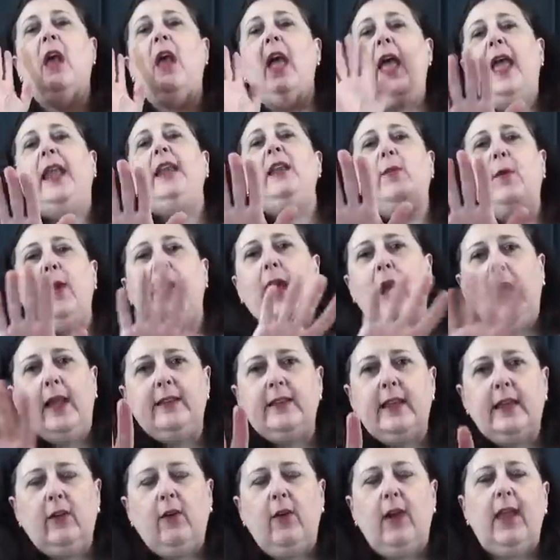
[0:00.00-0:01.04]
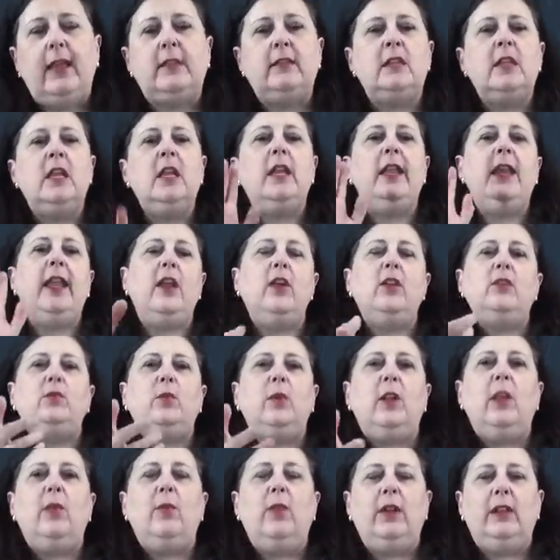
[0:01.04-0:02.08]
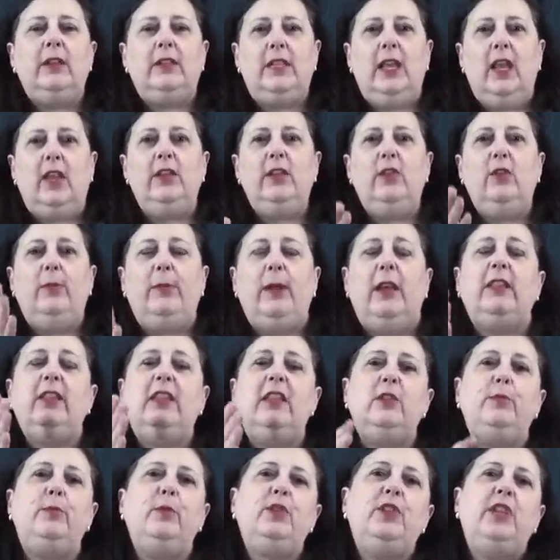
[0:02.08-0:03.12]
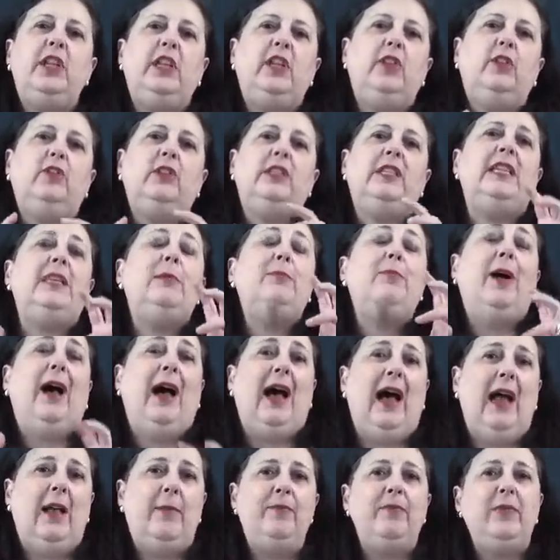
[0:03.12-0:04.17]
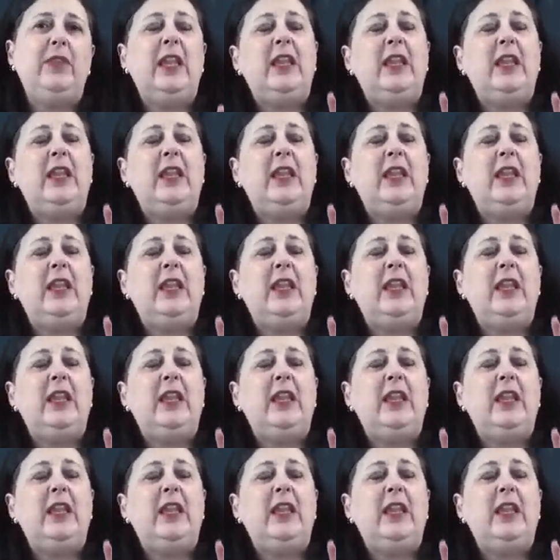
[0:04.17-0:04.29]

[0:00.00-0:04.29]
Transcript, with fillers: Anyway, I digress. Here's what I want to tell you about this particular teapot.